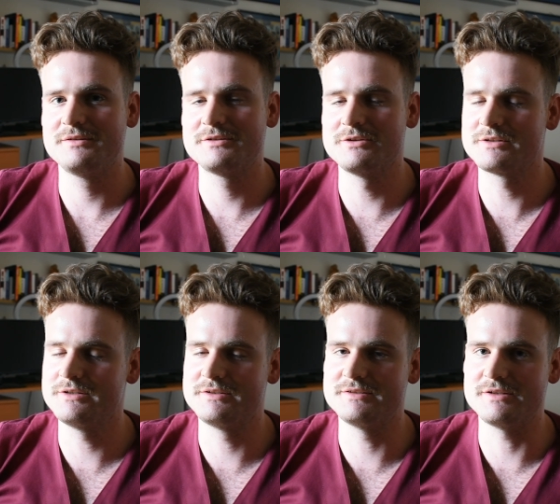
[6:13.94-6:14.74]
T U D C A
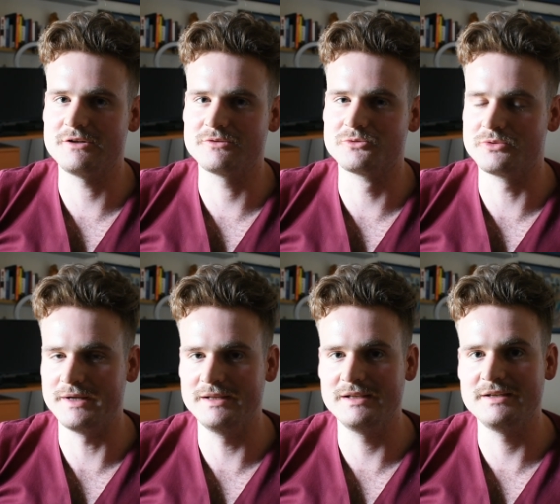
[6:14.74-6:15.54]
does not
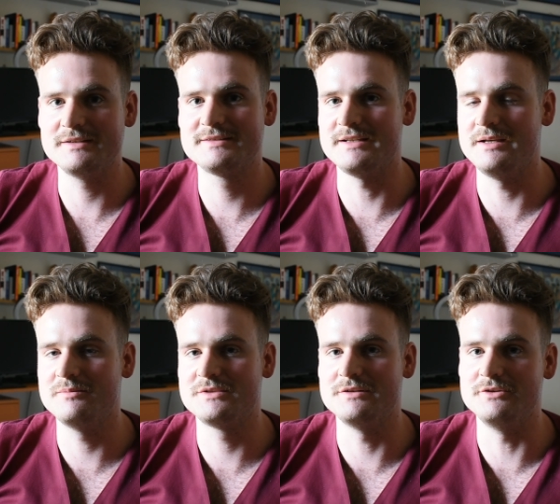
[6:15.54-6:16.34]
really seem
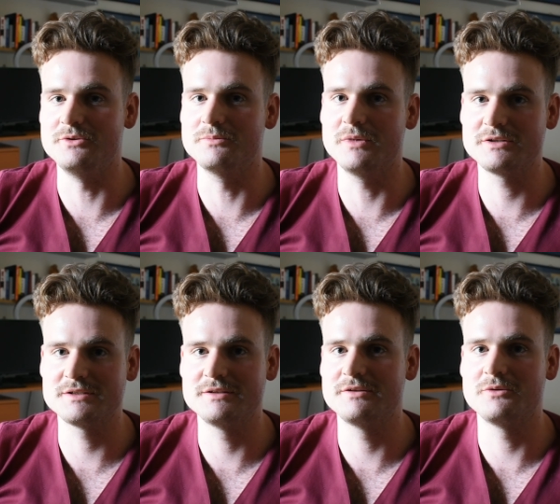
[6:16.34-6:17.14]
to do much
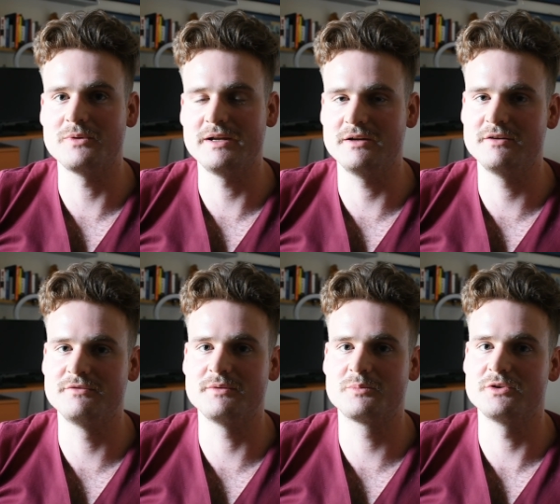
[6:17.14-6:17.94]
in the way of
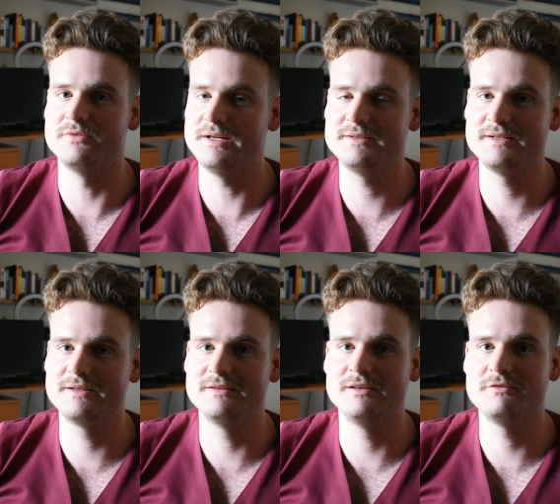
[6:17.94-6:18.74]
preventing
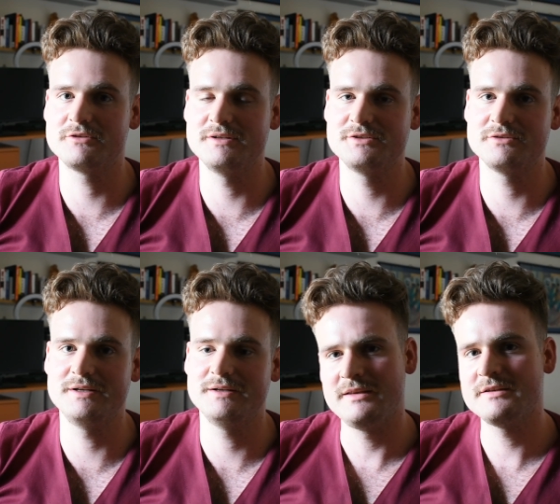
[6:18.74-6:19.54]
liver
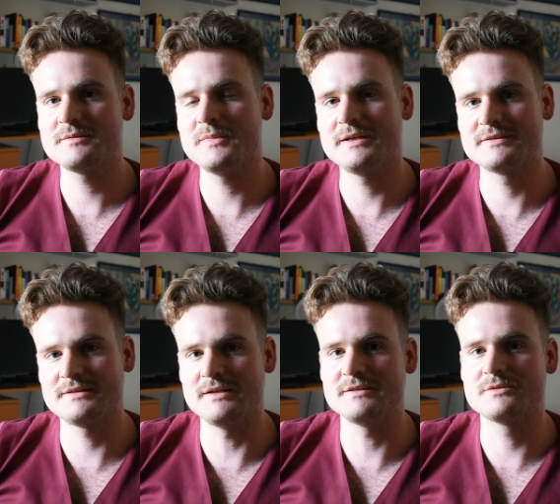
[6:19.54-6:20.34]
injury, and this makes
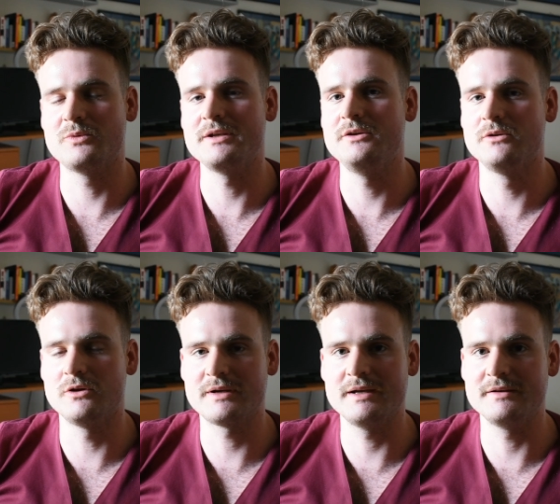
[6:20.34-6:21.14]
sense when you
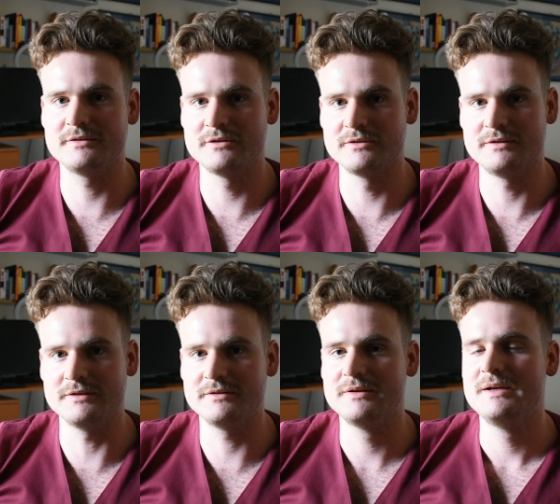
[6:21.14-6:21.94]
look at T U D C
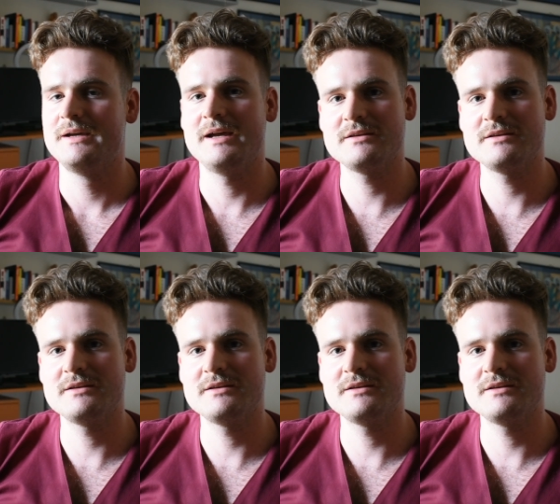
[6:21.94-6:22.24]
A.